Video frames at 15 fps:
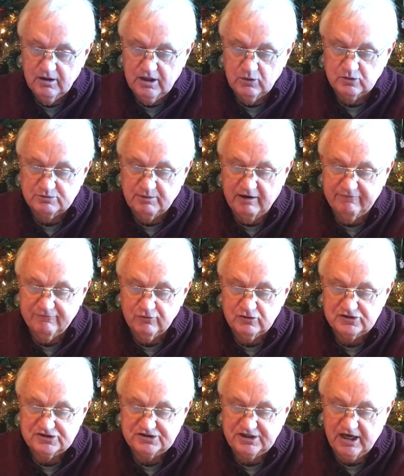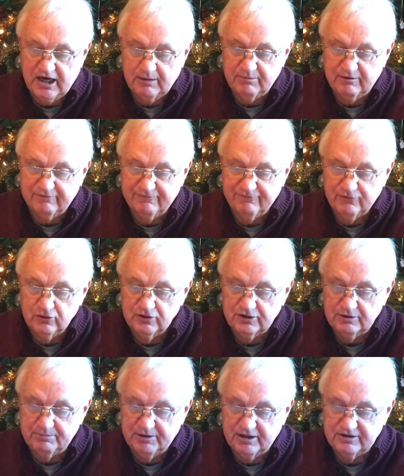It was my first stab at full
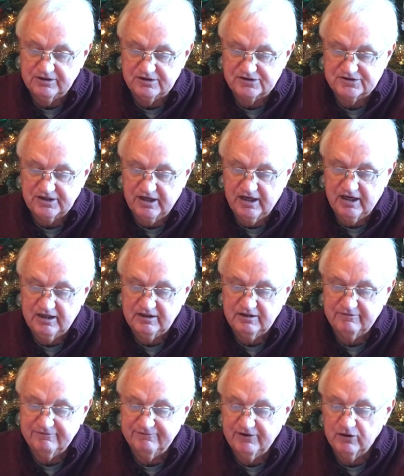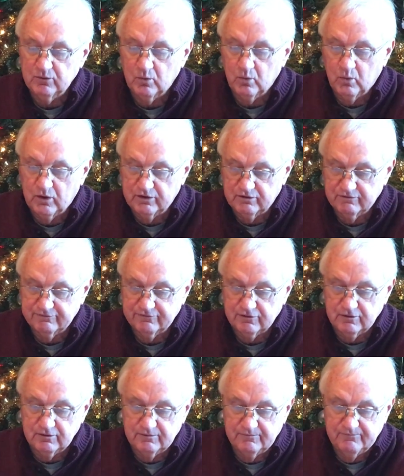independence, and it felt wonderful.
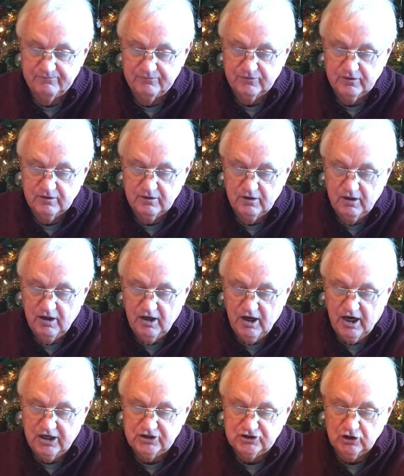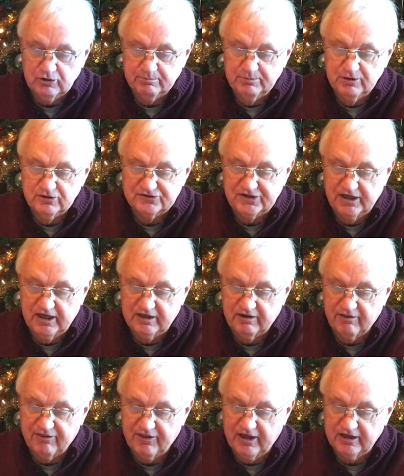I shook Bill's hand
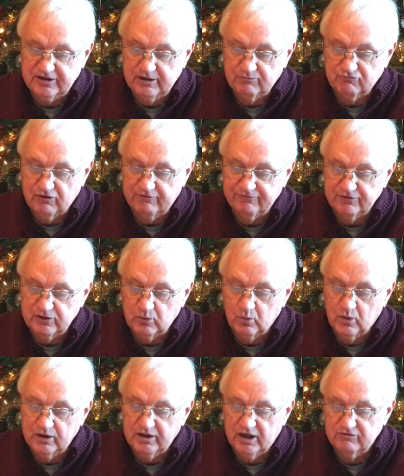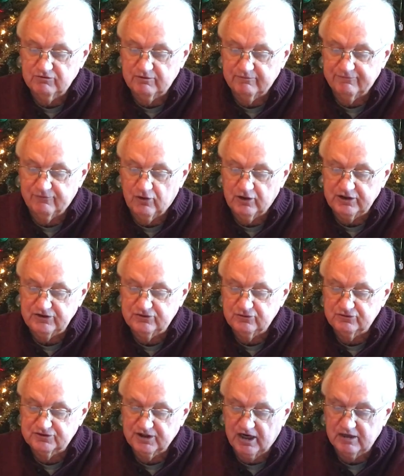and thanked him roughly 142
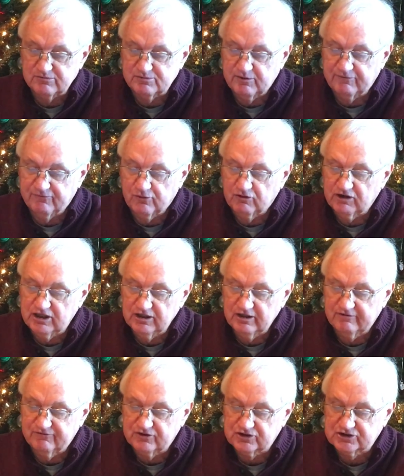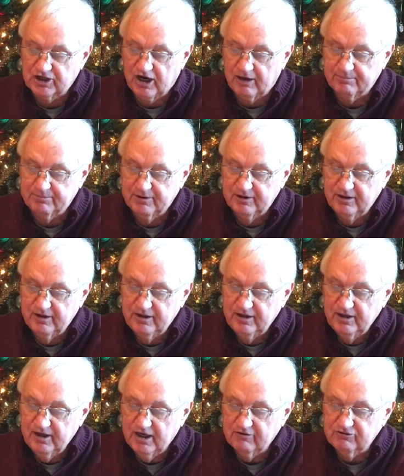times before I left the shop
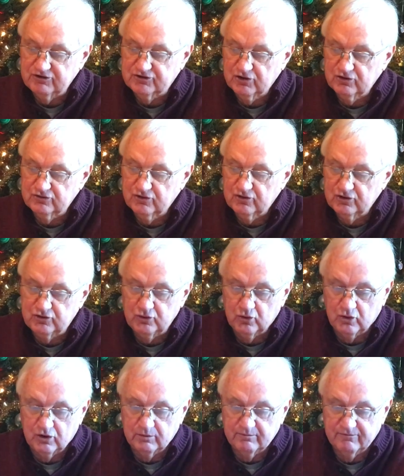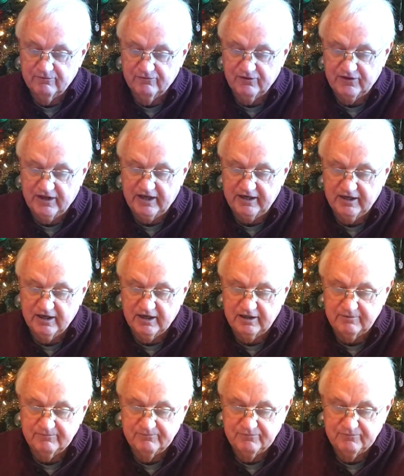and returned to the dorm for that night.